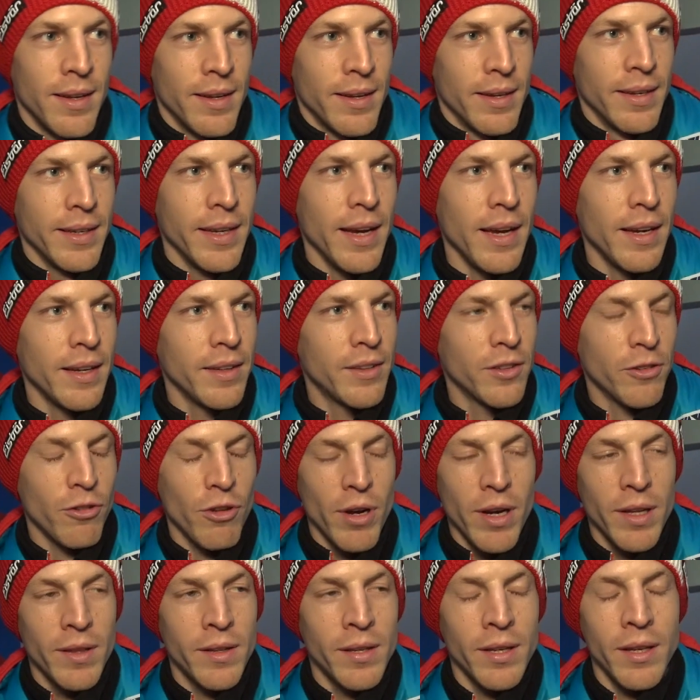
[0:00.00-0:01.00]
Yeah, it's
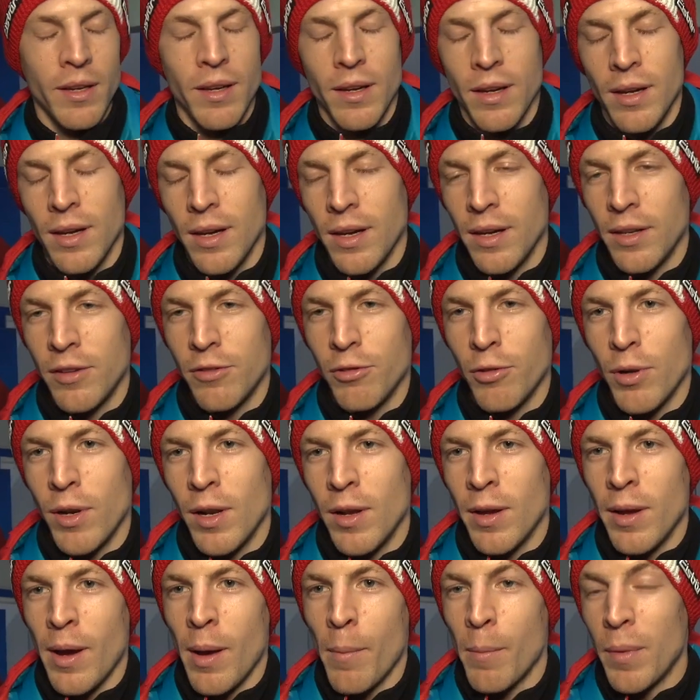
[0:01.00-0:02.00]
great. It's
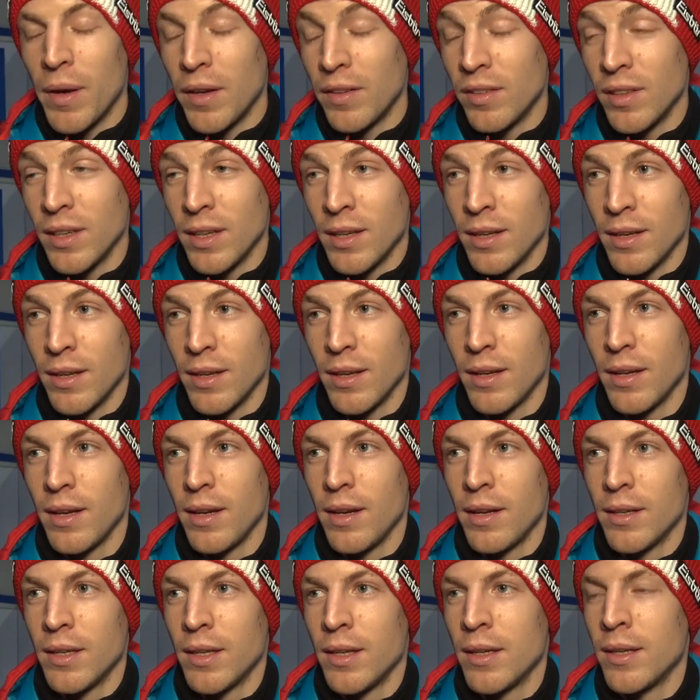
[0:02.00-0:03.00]
really amazing.
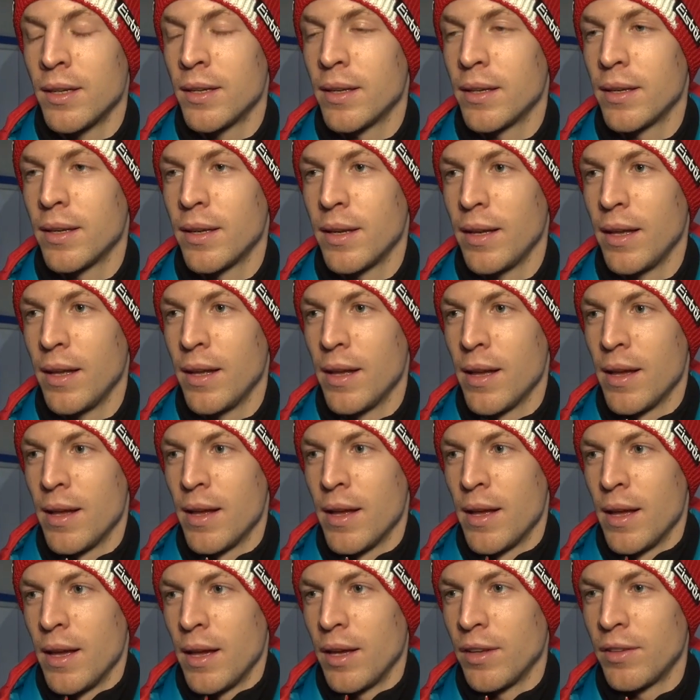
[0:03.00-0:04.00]

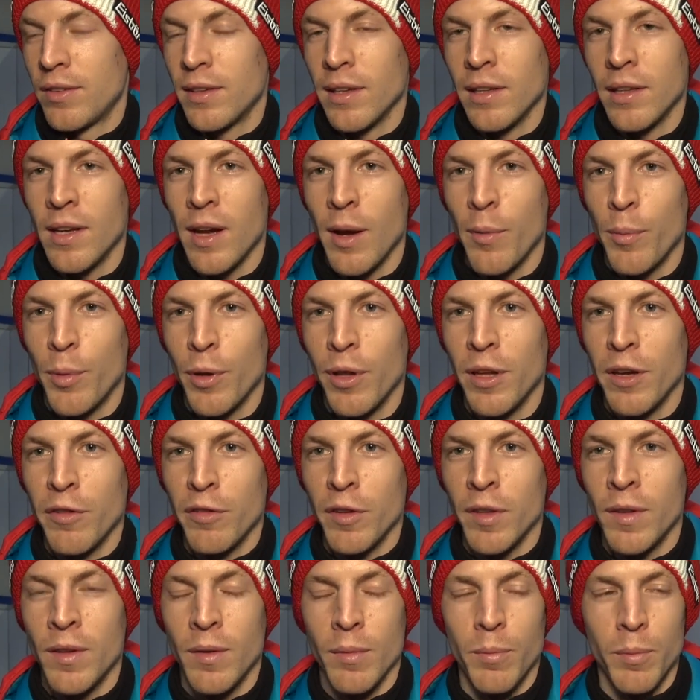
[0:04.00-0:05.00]
I still can't
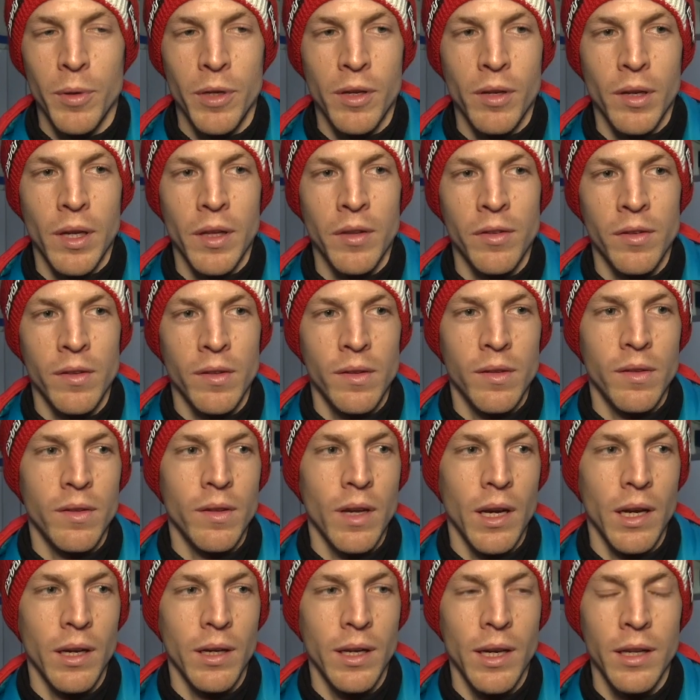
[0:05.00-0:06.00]
believe it
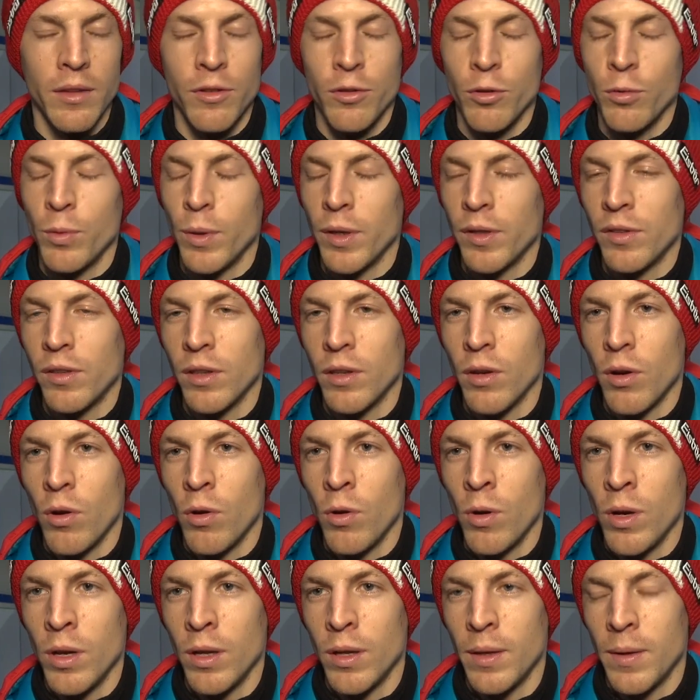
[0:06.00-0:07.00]
because, 2 weeks
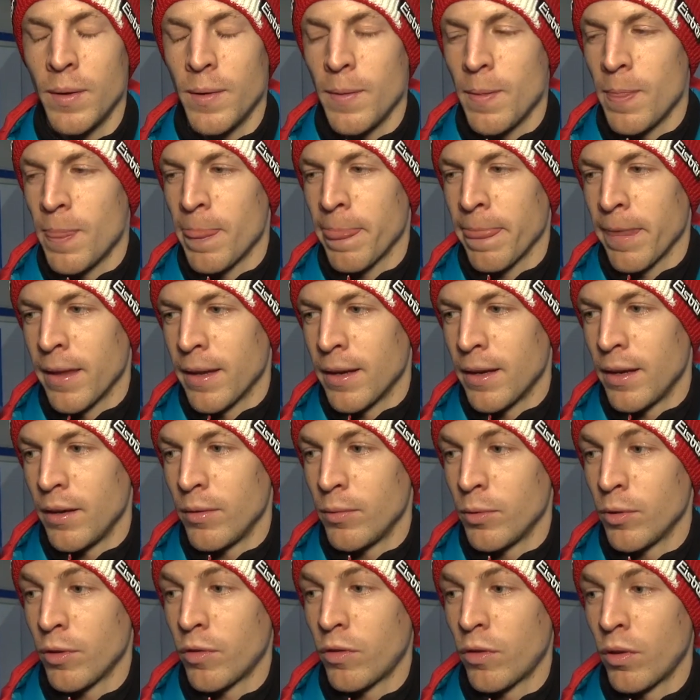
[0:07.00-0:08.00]
ago I
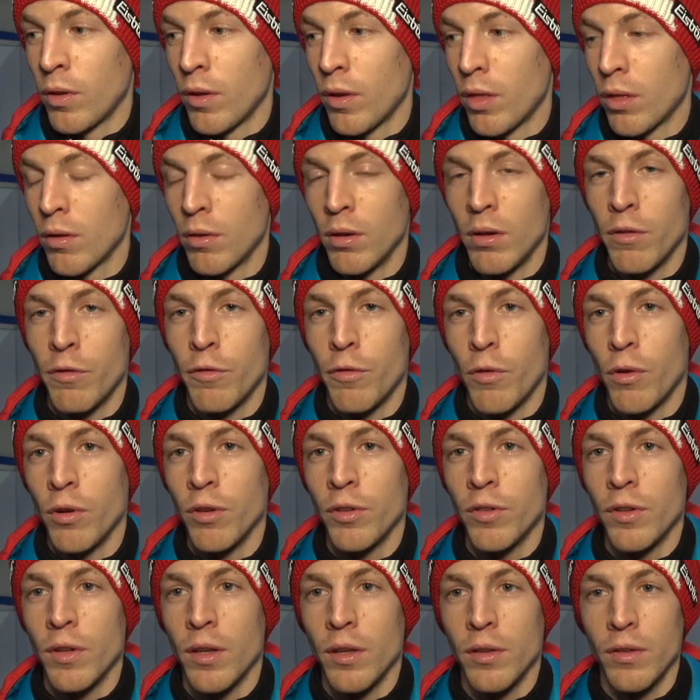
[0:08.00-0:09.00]
was
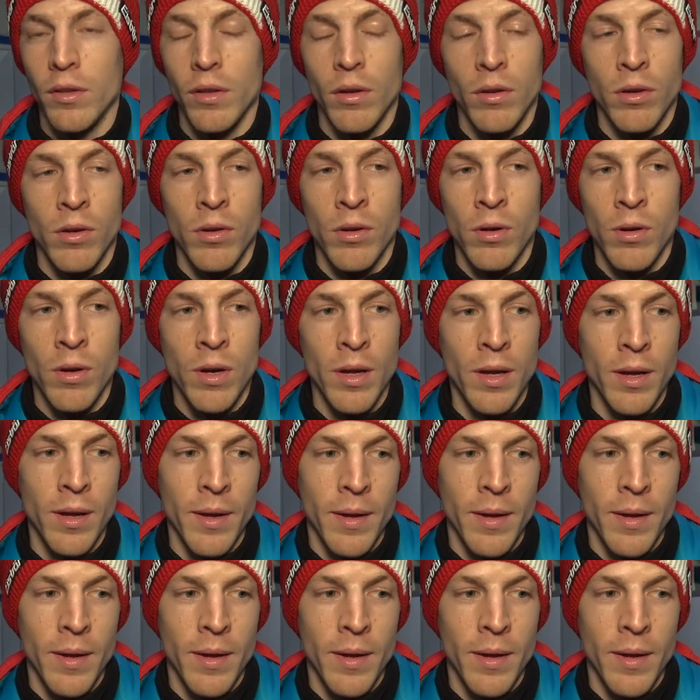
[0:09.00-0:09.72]
31st, so